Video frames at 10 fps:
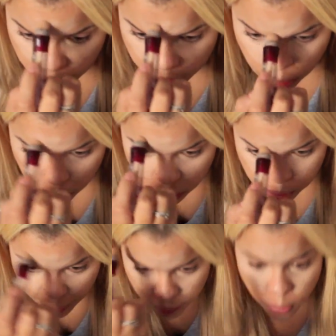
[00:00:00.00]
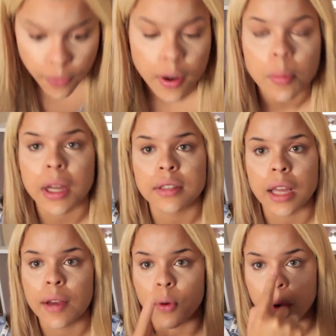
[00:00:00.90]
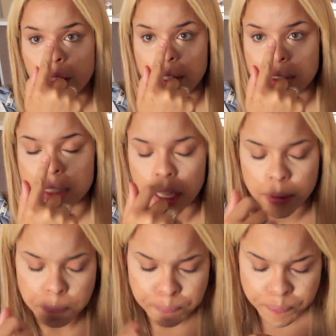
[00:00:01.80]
I don't go too heavy right there because I have oily skin.